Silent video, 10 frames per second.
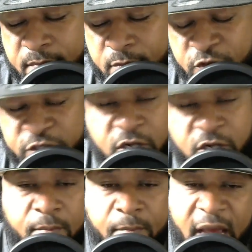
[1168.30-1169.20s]

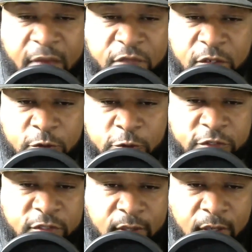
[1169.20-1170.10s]
Rishard
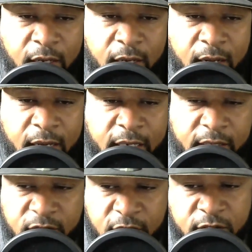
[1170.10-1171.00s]
Matthews
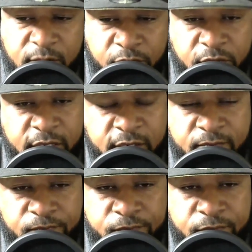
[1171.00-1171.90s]
is a pretty
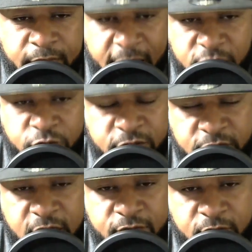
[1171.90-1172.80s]
nice
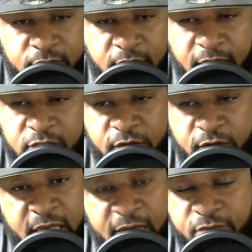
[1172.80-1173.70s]
receiver. Now, he's
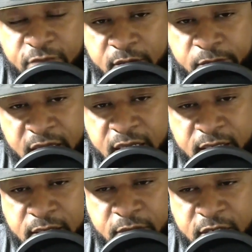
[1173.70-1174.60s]
not very
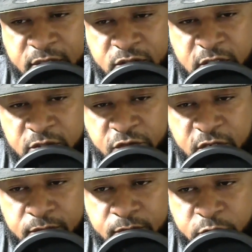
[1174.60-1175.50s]
big. I mean, he's 6
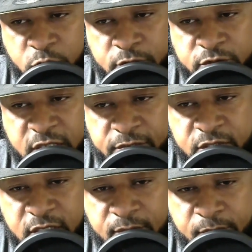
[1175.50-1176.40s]
feet with
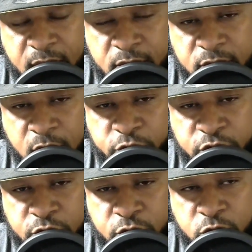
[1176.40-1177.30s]
217 pounds,
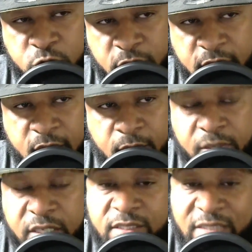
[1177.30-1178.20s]
closer to 220,
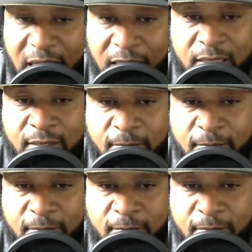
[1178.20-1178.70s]
but he's solid.